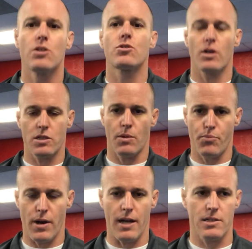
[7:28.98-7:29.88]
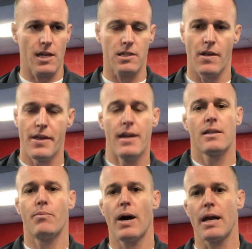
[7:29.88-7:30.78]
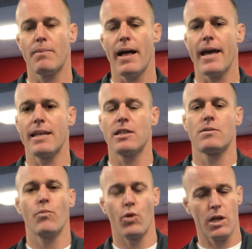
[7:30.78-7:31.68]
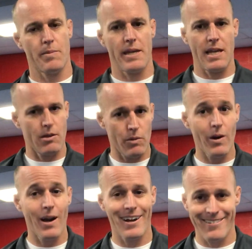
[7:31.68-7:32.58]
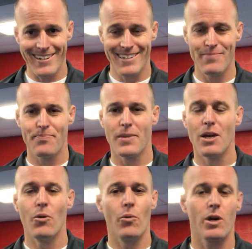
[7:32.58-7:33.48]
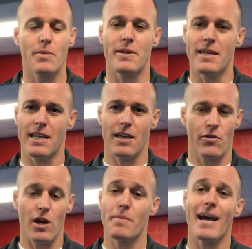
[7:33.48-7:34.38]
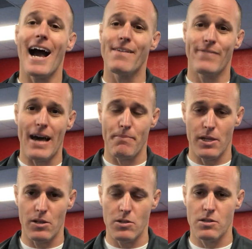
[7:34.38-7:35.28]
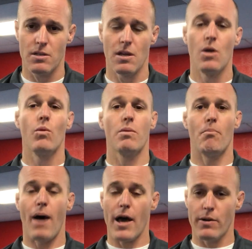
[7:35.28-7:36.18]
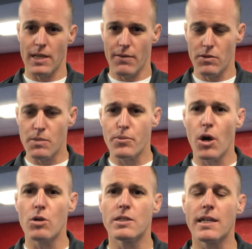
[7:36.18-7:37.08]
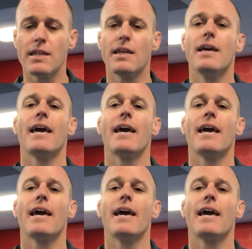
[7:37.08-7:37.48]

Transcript: Trust the process. The bottom line is we're gonna be eating when we're hungry. We're gonna be eating incredibly high fat meals with moderate levels of protein